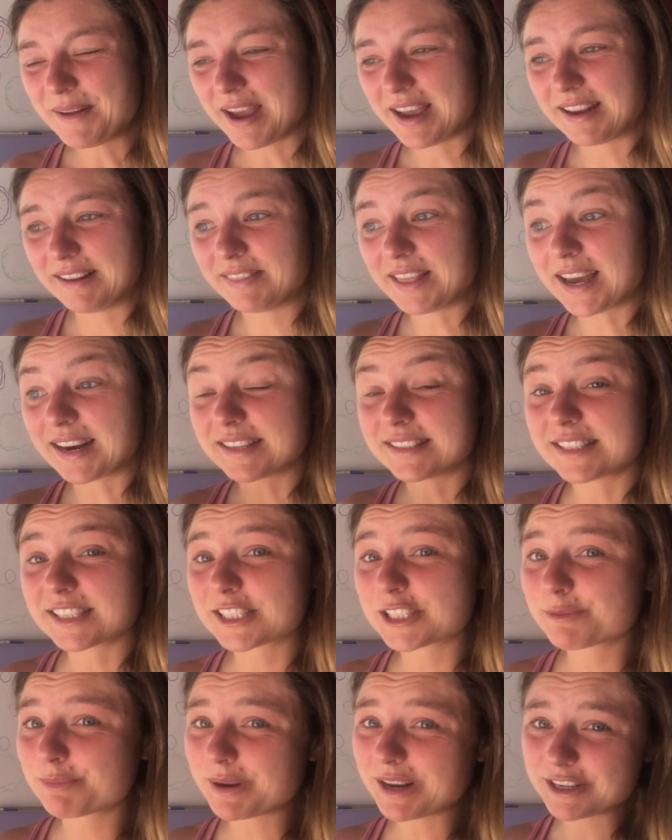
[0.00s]
And that is
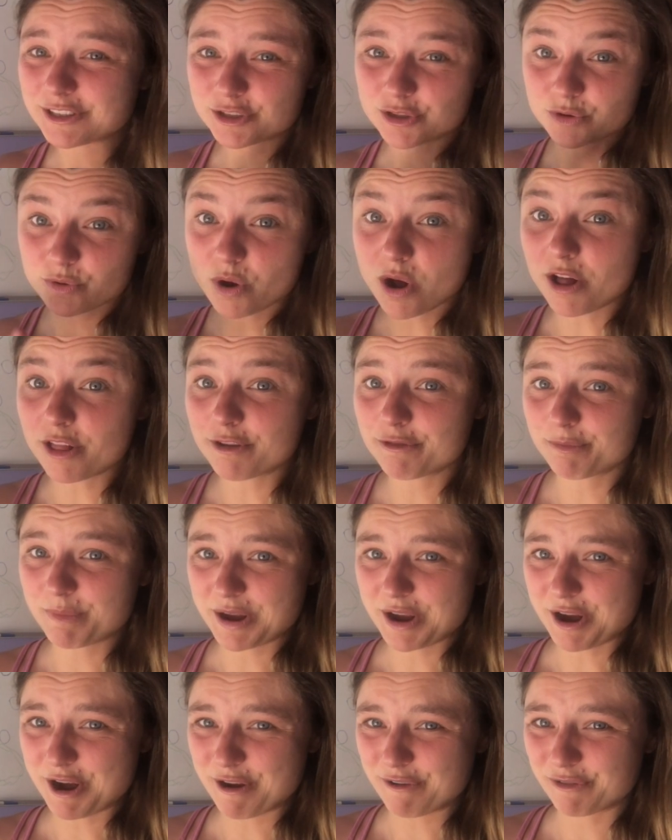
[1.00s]
expressed through all of
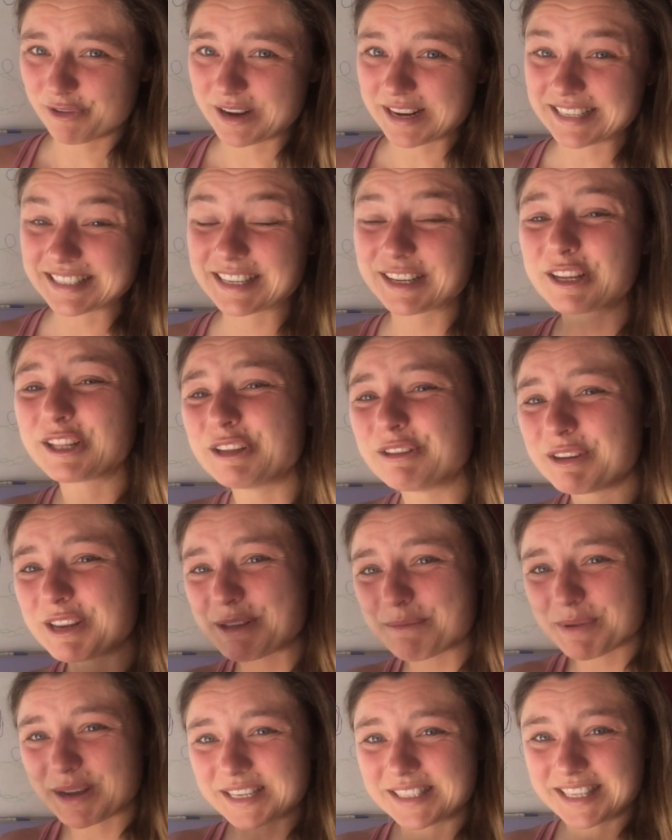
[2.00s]
my offerings,
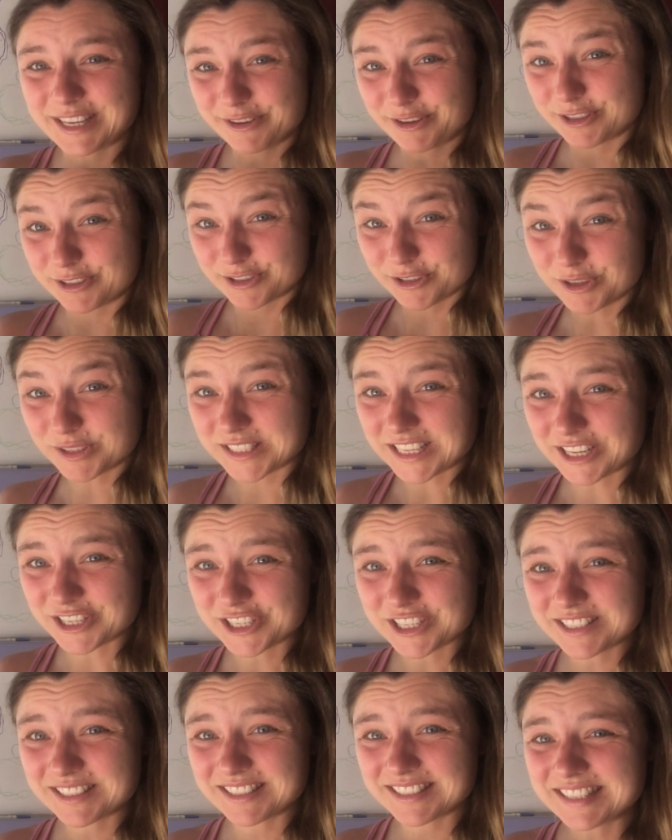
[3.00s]
including my Sacred Soul
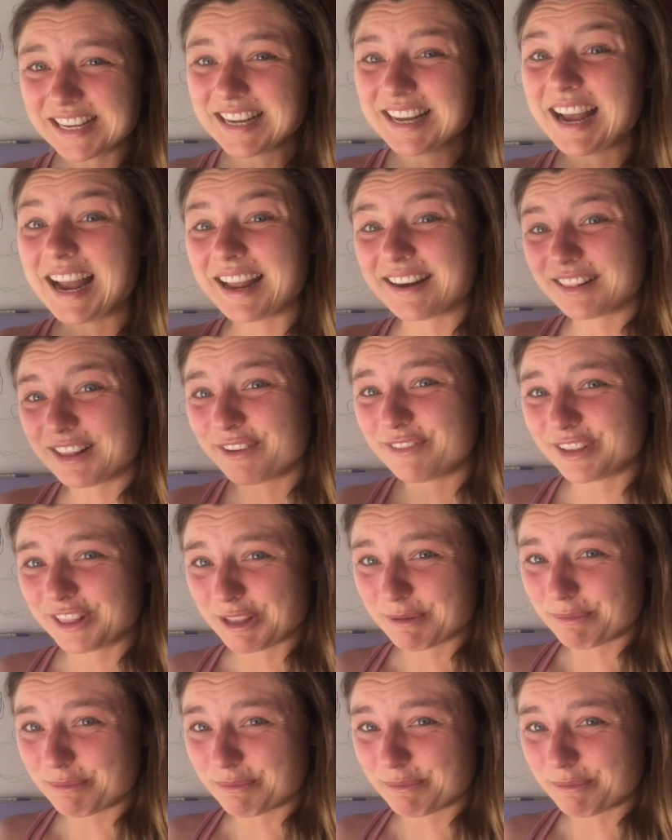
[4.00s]
sessions and Loving